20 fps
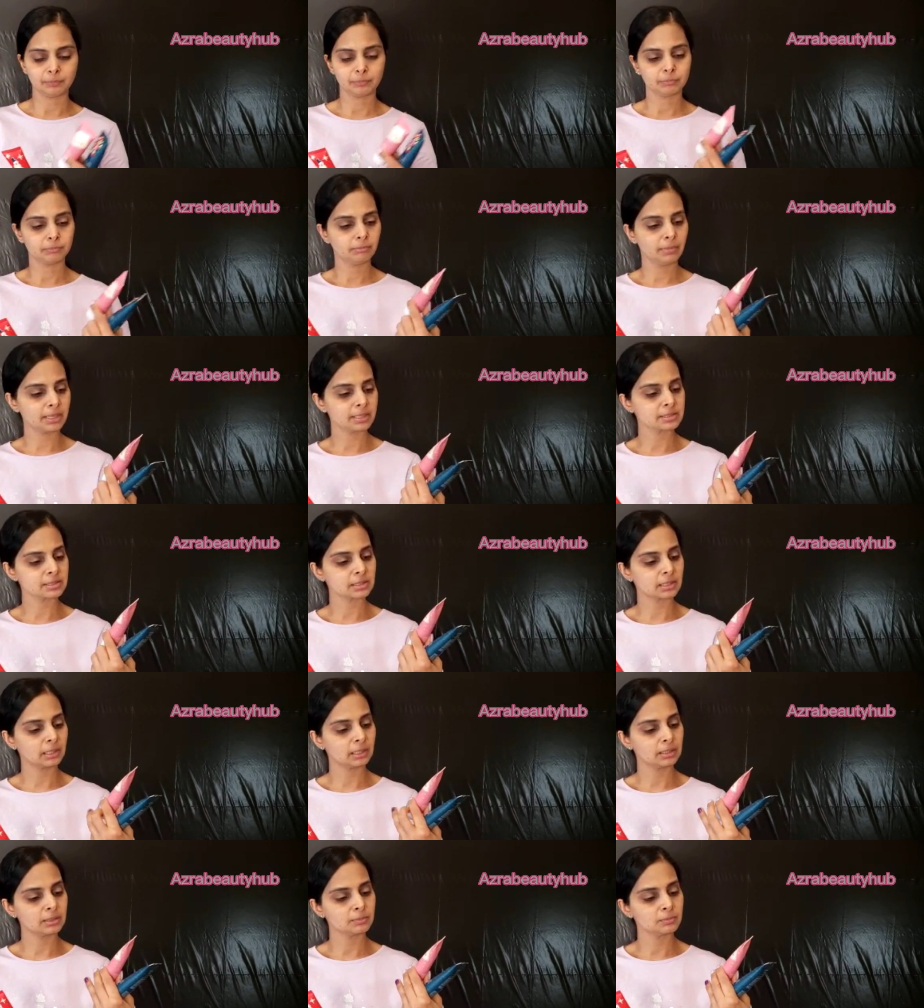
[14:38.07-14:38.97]
makes
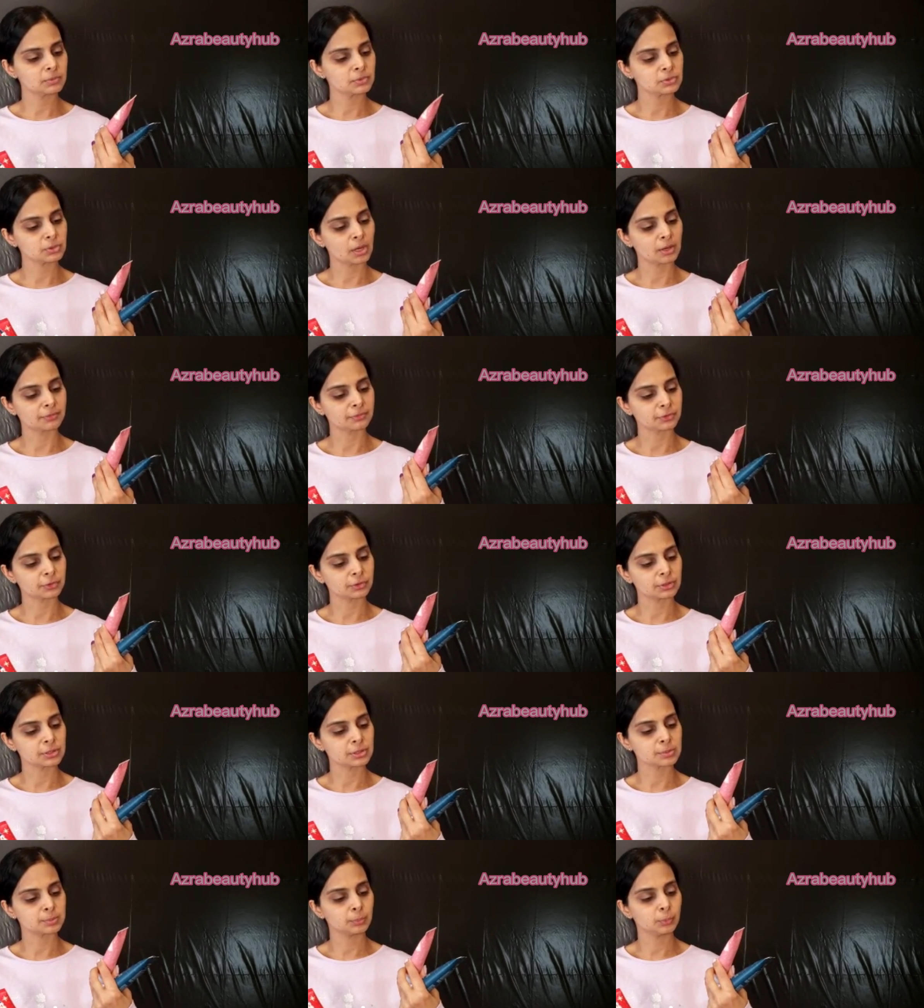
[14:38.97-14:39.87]
skin softer
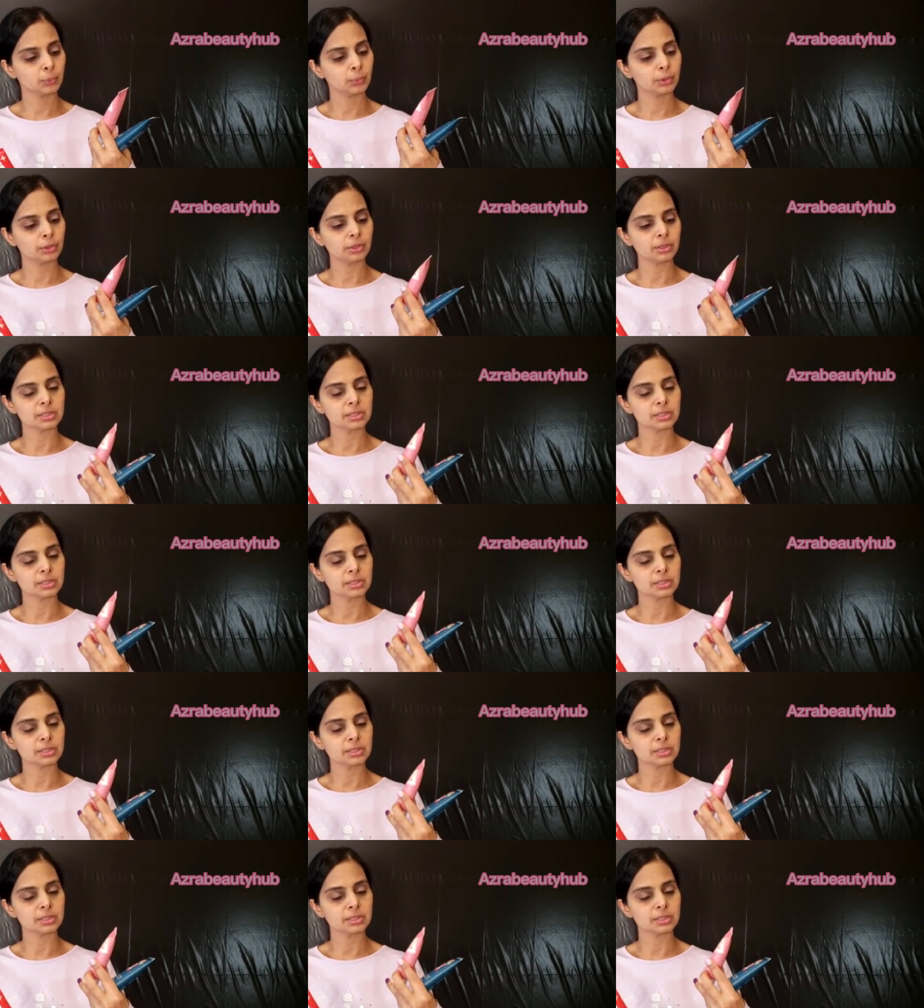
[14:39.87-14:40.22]
and smoother.